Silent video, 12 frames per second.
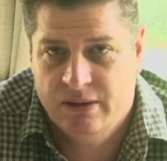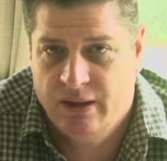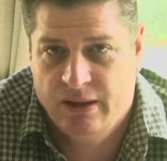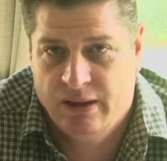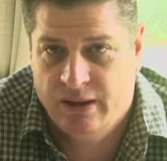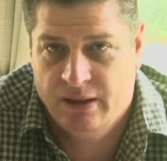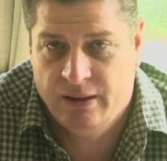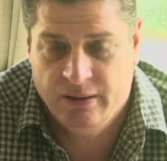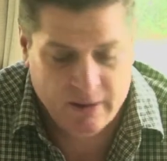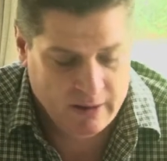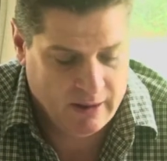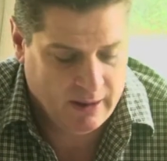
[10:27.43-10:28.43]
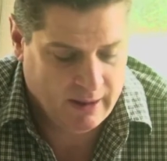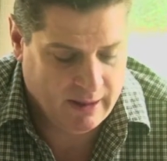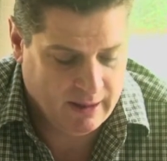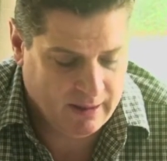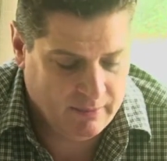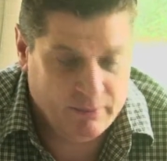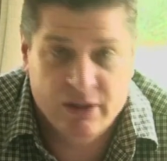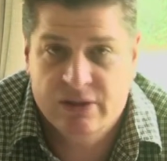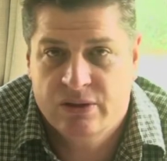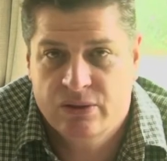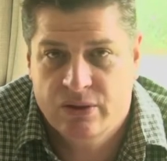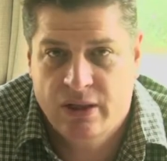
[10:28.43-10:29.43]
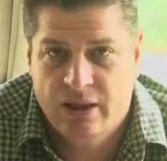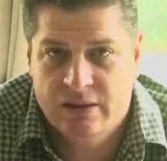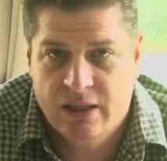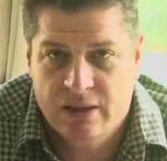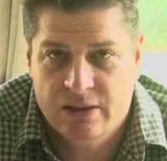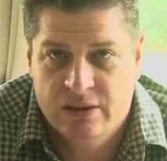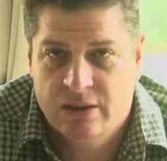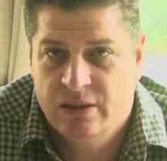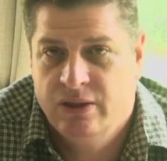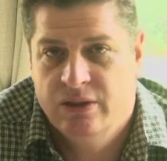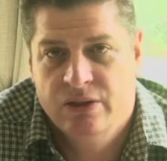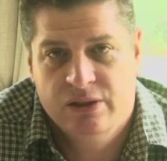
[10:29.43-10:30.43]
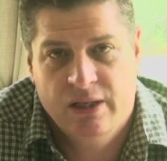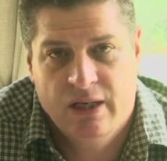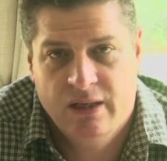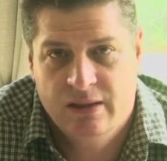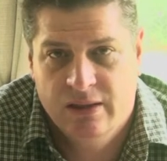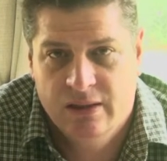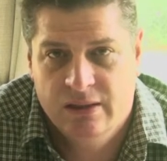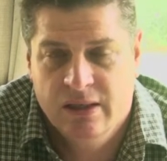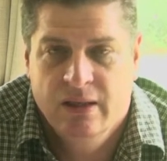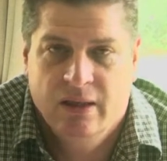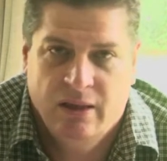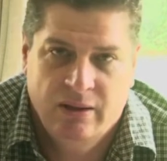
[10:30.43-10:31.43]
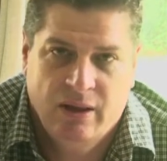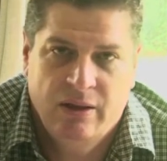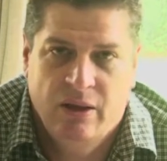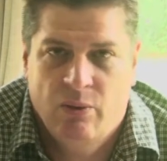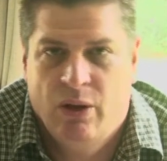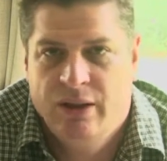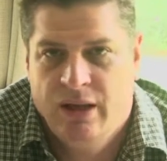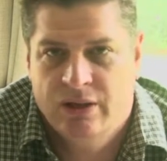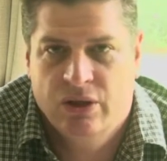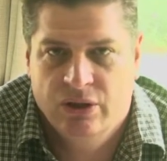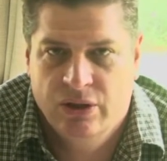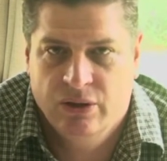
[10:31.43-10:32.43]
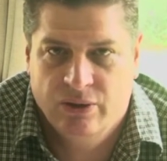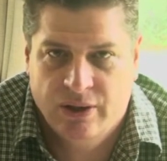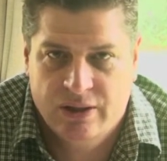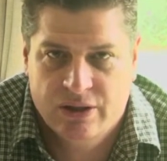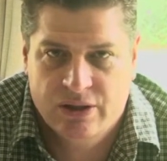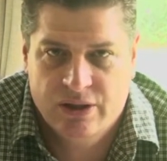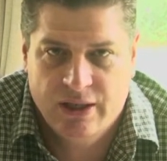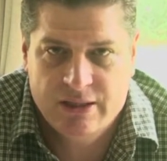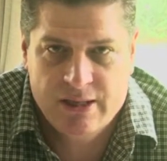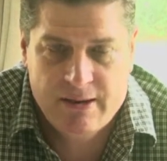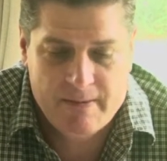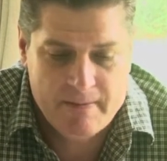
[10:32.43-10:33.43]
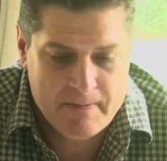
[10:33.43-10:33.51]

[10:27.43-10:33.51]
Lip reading: The business organizations, the learner societies, and then the one that's got dual registration.